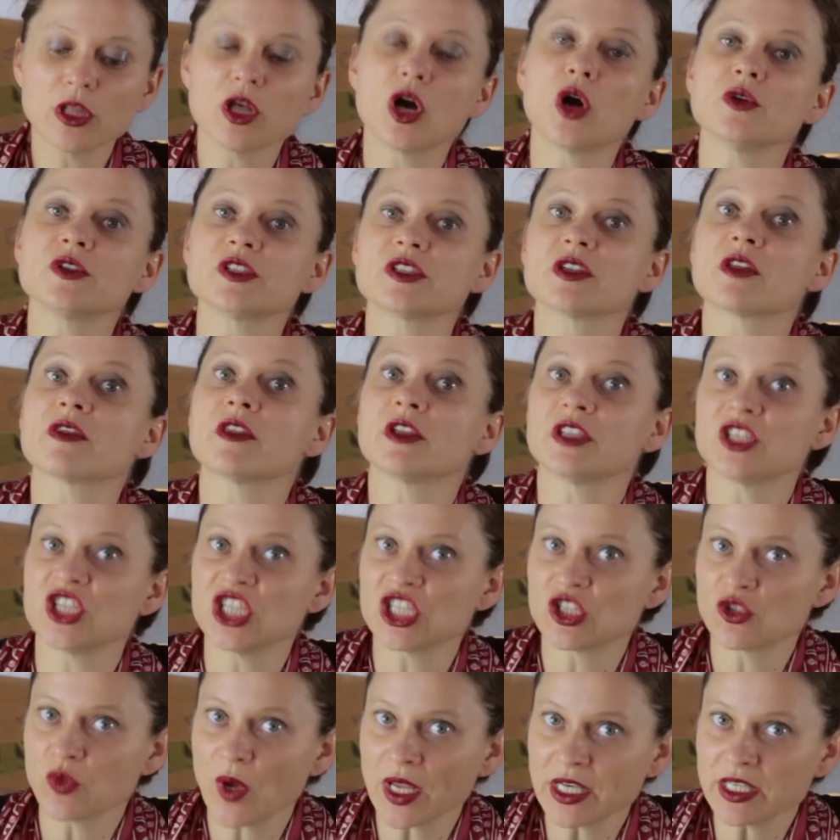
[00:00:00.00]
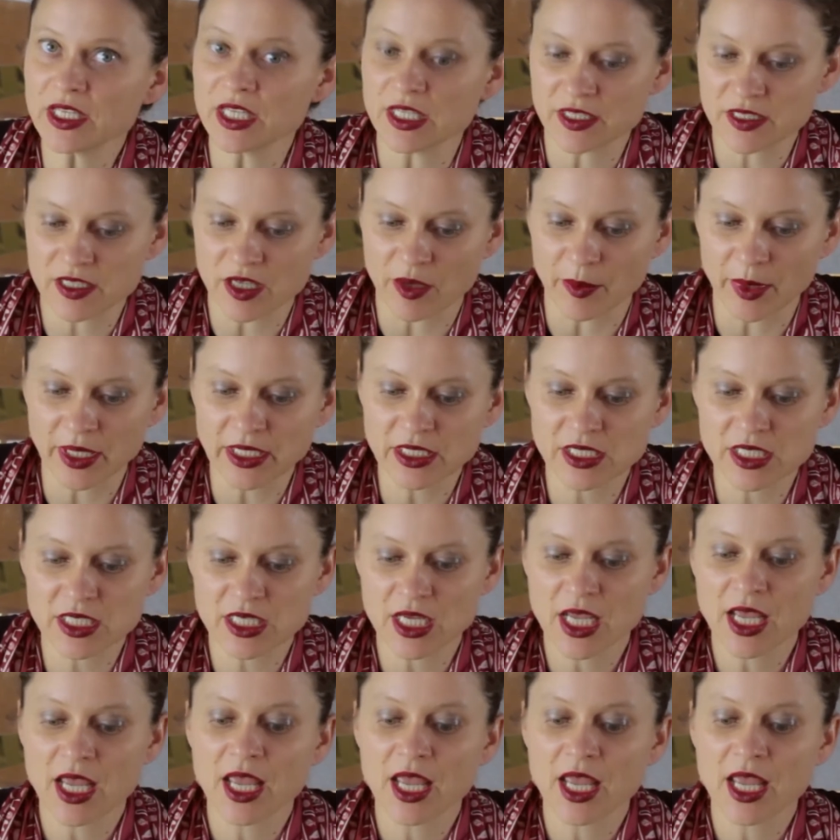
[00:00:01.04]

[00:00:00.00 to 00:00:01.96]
host the G20 summit